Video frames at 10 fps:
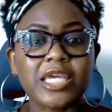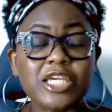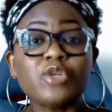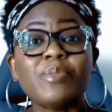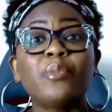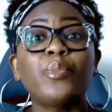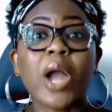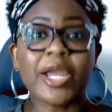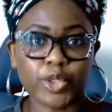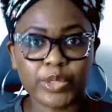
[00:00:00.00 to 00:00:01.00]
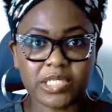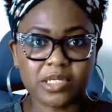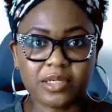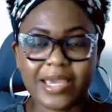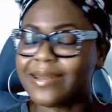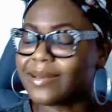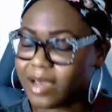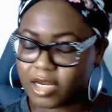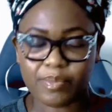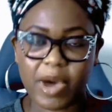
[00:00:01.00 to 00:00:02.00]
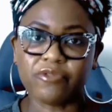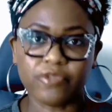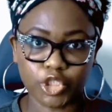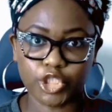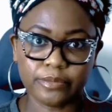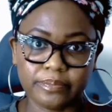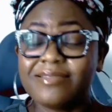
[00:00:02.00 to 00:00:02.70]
is about priority and not about volume.